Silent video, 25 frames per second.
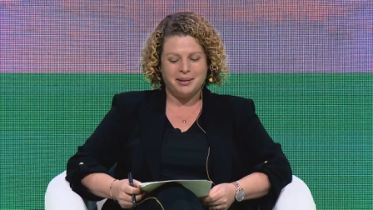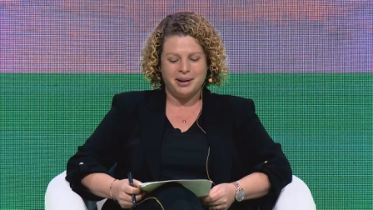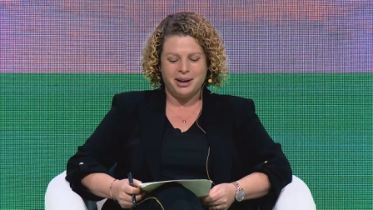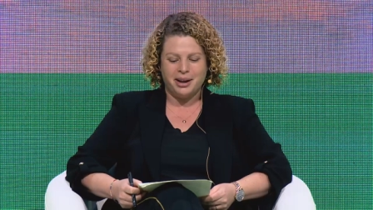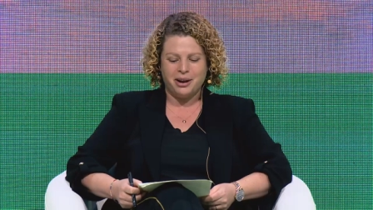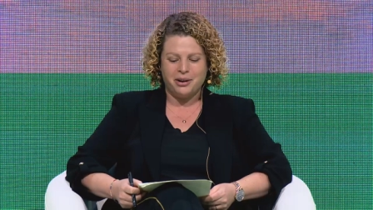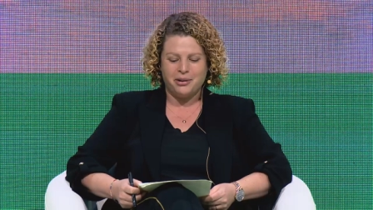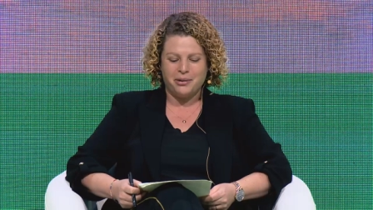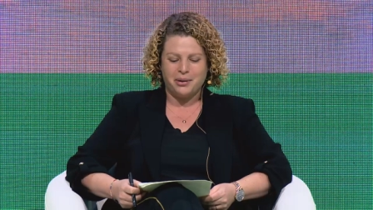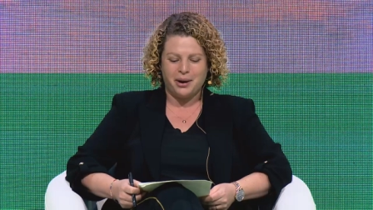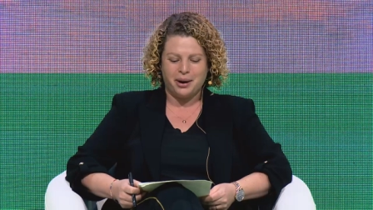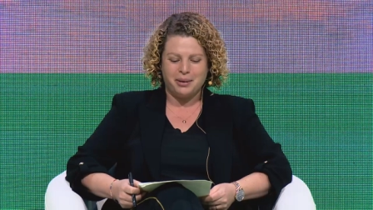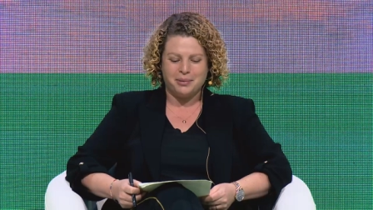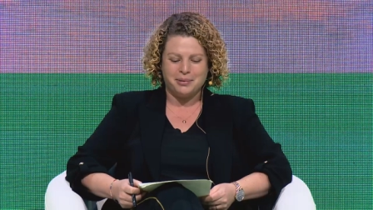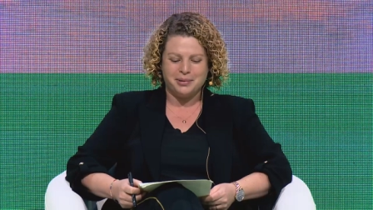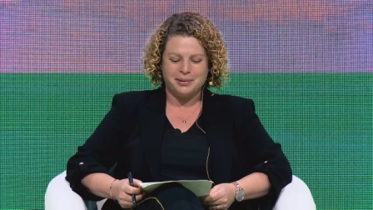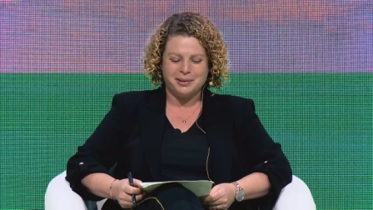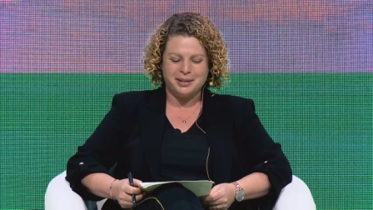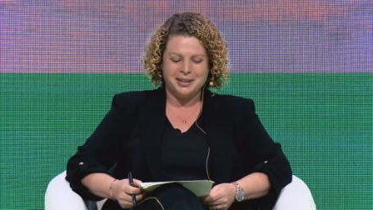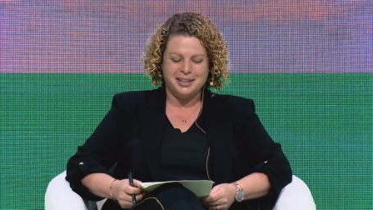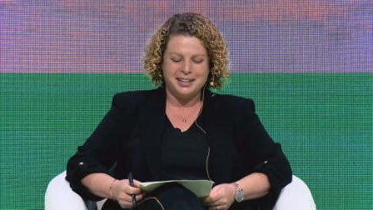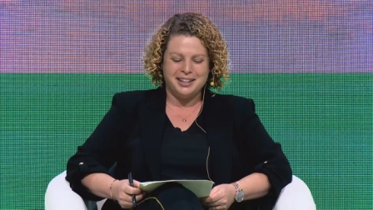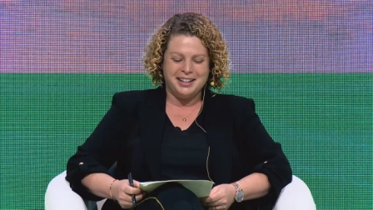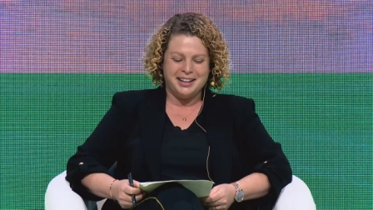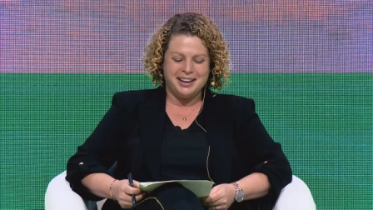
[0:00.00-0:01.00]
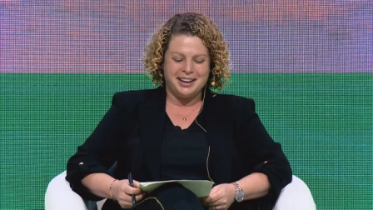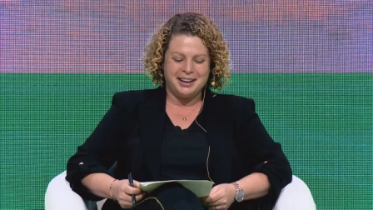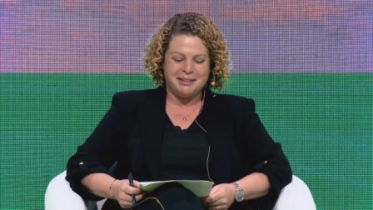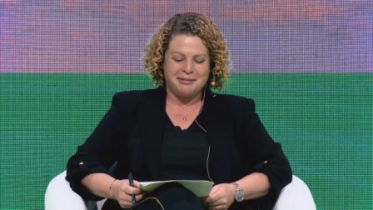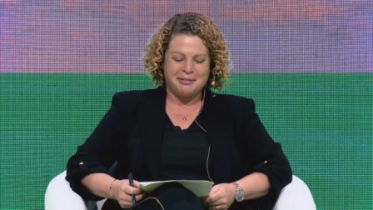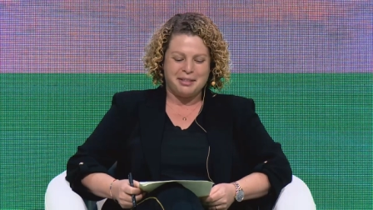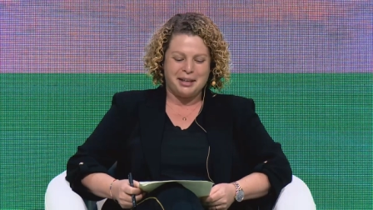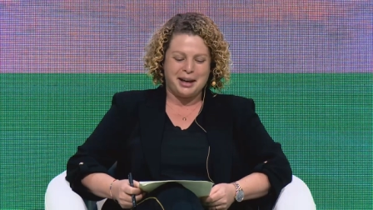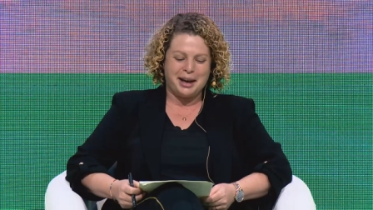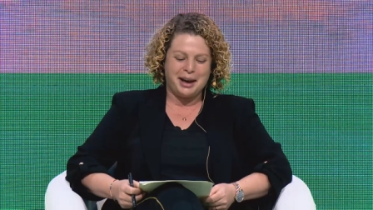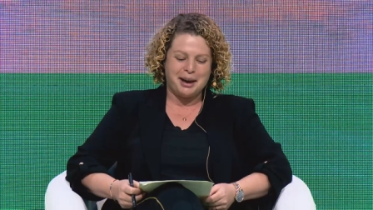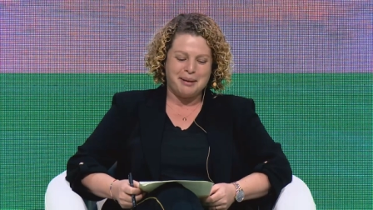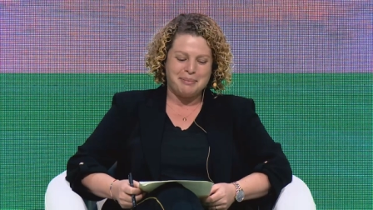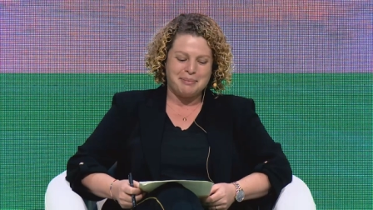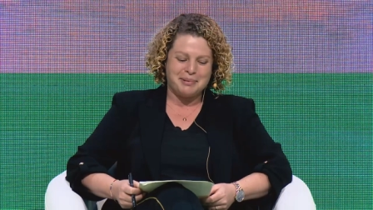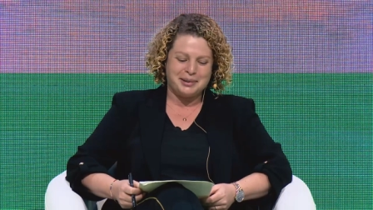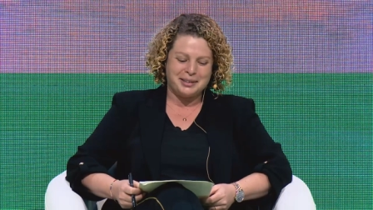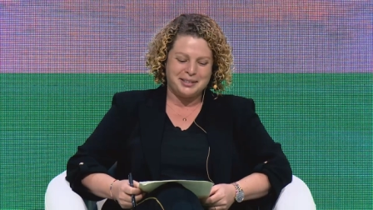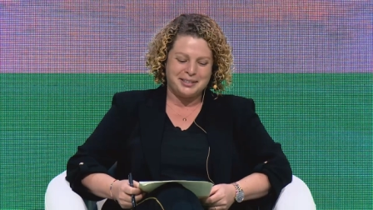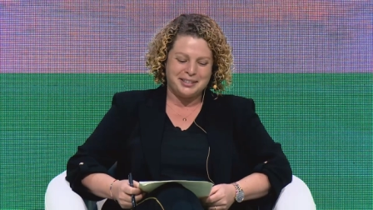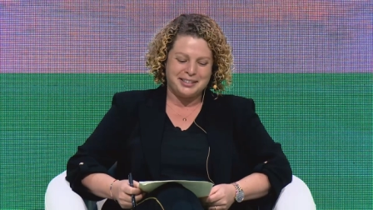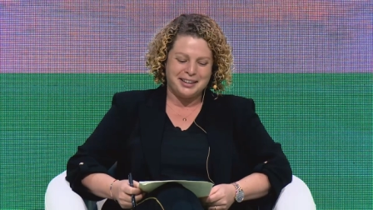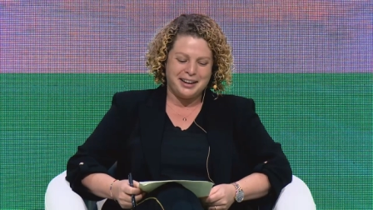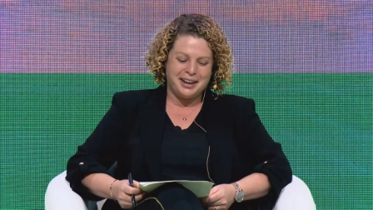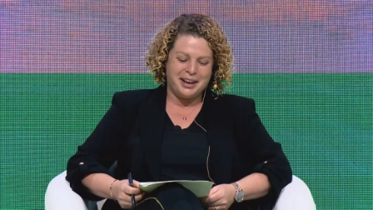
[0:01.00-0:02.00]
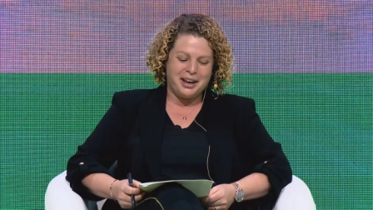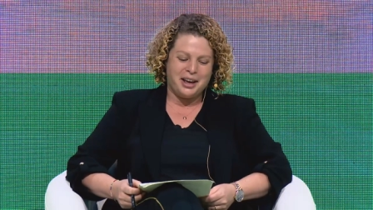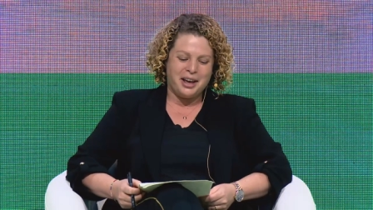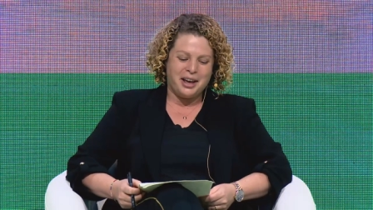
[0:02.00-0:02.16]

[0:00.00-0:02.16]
Incredible if that happens.